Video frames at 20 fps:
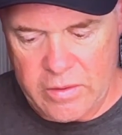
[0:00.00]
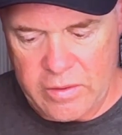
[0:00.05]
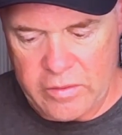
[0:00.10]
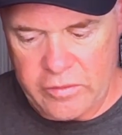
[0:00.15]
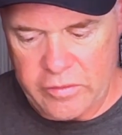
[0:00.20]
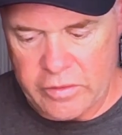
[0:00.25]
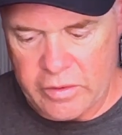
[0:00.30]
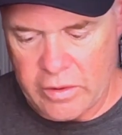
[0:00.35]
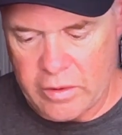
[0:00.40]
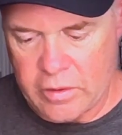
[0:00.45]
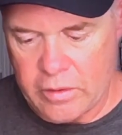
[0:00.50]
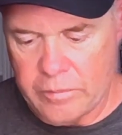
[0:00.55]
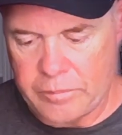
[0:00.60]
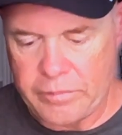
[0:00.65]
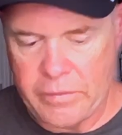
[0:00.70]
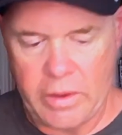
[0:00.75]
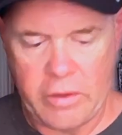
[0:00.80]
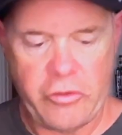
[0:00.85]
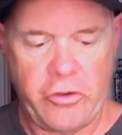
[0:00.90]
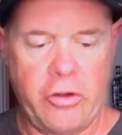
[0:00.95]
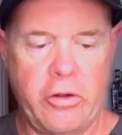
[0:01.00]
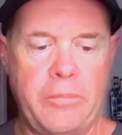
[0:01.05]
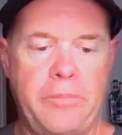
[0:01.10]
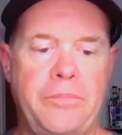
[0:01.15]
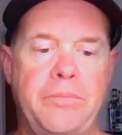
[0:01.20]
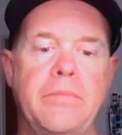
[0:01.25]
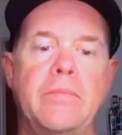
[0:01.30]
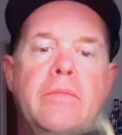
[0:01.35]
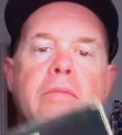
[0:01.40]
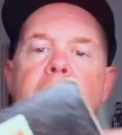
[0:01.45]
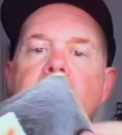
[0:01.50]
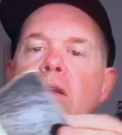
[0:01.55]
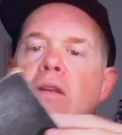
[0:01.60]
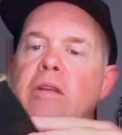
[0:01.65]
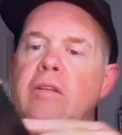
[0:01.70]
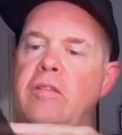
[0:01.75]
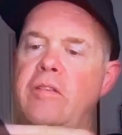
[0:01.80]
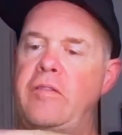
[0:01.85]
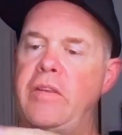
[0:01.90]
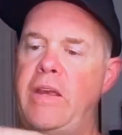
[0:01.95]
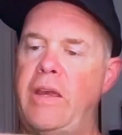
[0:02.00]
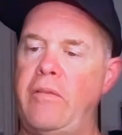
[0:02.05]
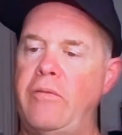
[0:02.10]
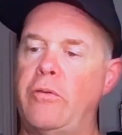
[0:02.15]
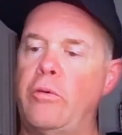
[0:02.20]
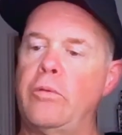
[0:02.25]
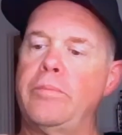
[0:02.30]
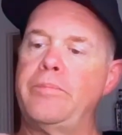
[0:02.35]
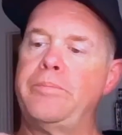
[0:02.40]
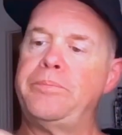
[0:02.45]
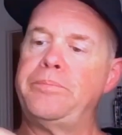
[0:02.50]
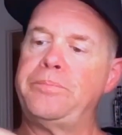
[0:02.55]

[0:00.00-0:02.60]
So, not sure. Is this a gatefold?